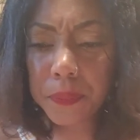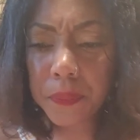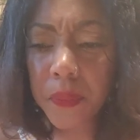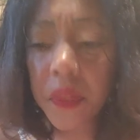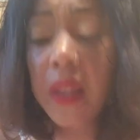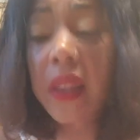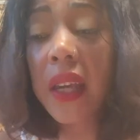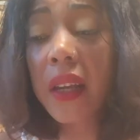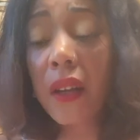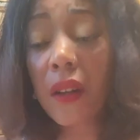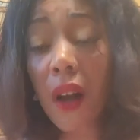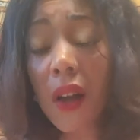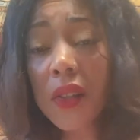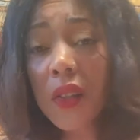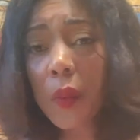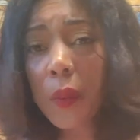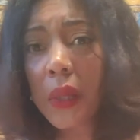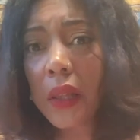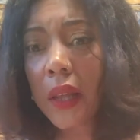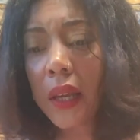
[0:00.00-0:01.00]
they could
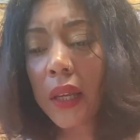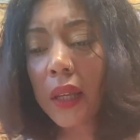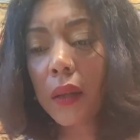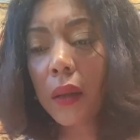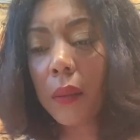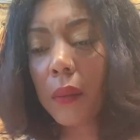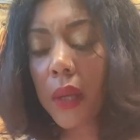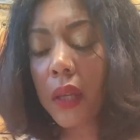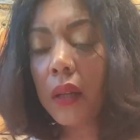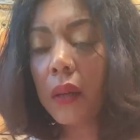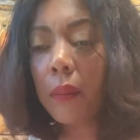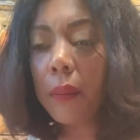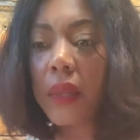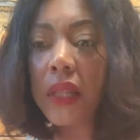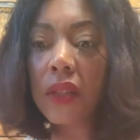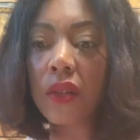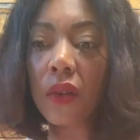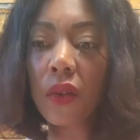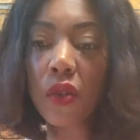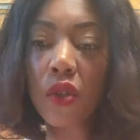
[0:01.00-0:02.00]
also be like in a
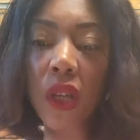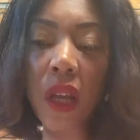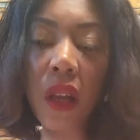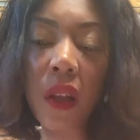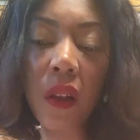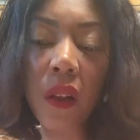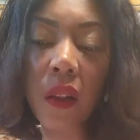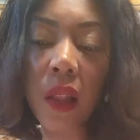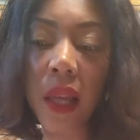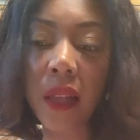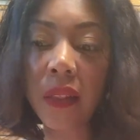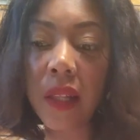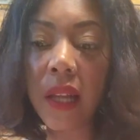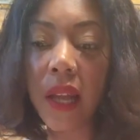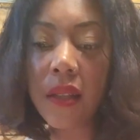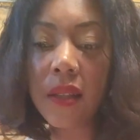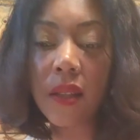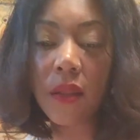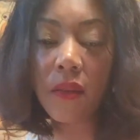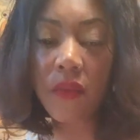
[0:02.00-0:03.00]
mental jail, like that
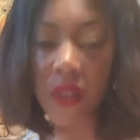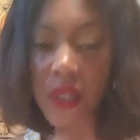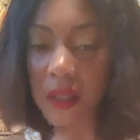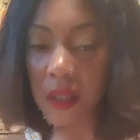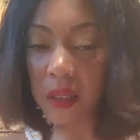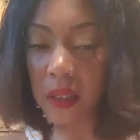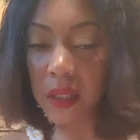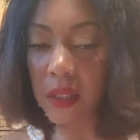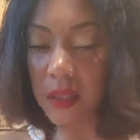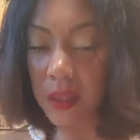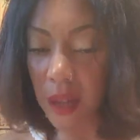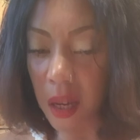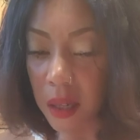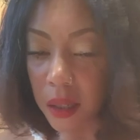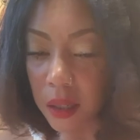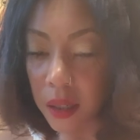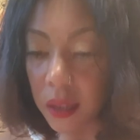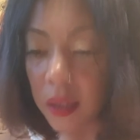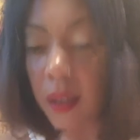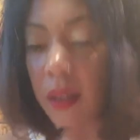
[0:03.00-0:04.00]
has them physically
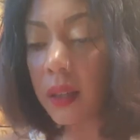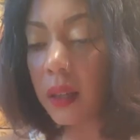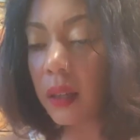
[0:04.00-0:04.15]
stuck.